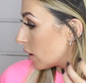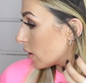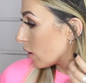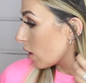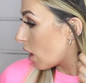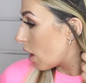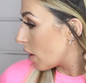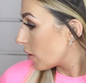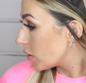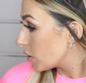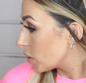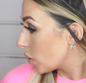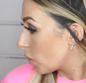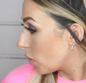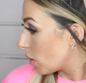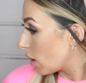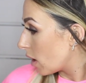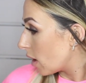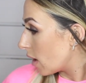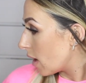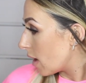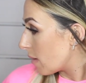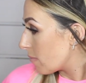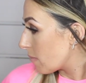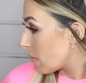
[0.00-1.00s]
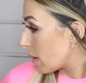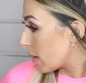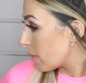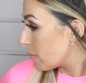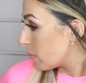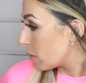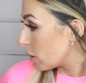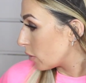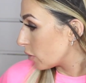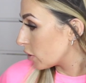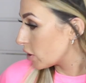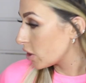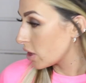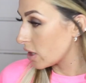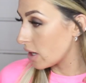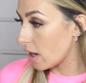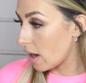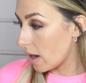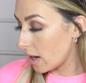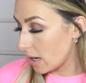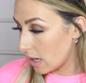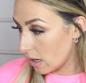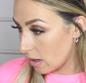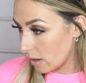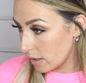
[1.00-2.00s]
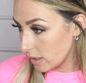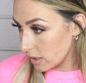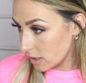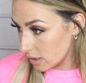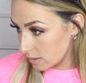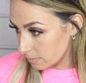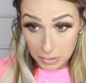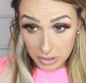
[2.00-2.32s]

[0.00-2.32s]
contour, my blush and highlight.